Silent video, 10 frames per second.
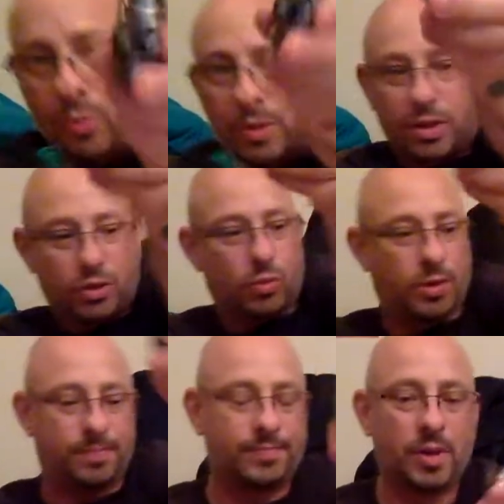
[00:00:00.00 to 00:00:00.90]
with this
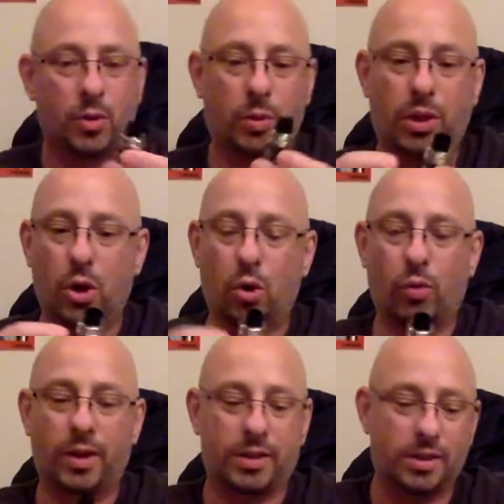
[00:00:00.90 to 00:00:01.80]
one, with the
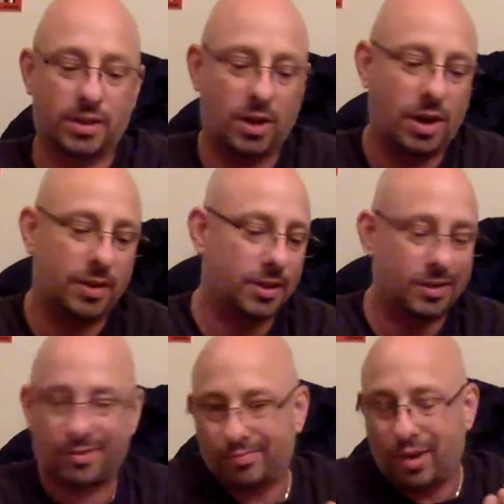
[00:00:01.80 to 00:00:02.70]
O-rings inside.
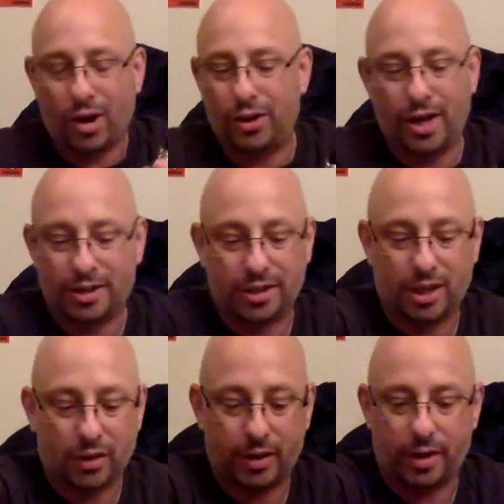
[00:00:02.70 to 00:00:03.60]
There's
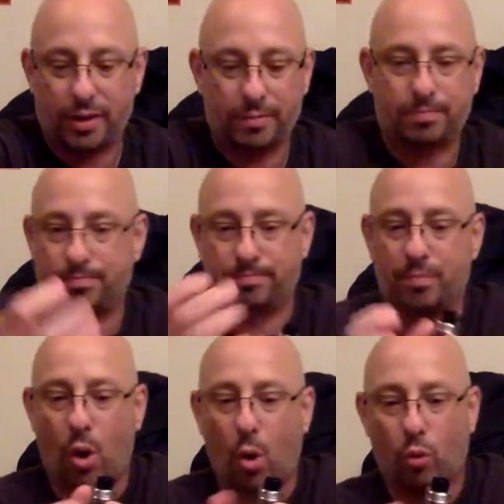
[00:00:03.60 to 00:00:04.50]
unnecessary
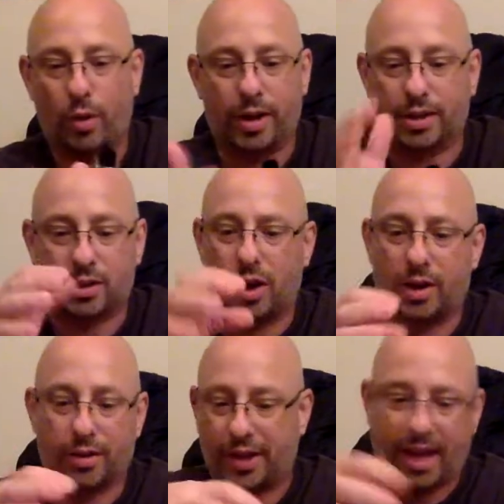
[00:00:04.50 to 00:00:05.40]
O-ring inside
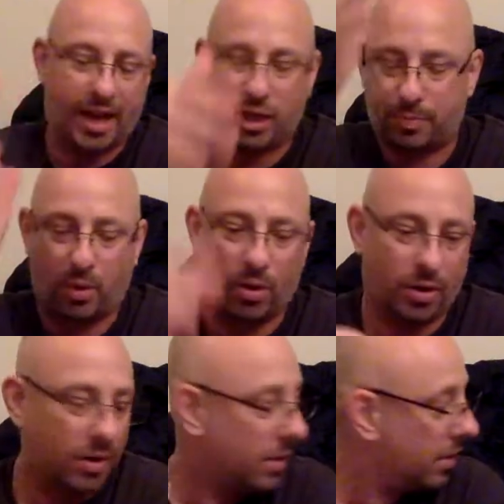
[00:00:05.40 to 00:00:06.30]
on the cage part.